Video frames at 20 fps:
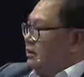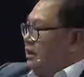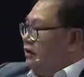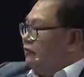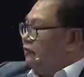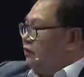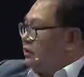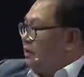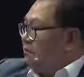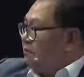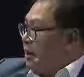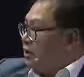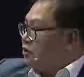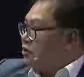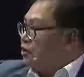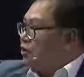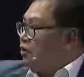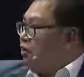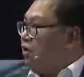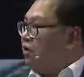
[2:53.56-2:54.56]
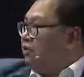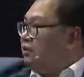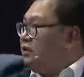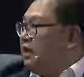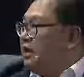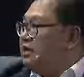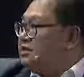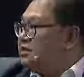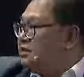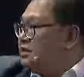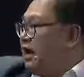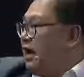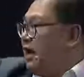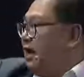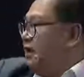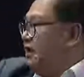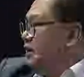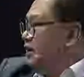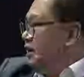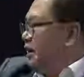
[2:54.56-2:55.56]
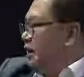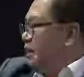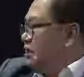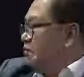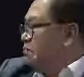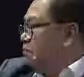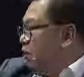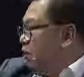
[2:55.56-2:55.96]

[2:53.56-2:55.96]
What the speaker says: therefore, the picture on that side is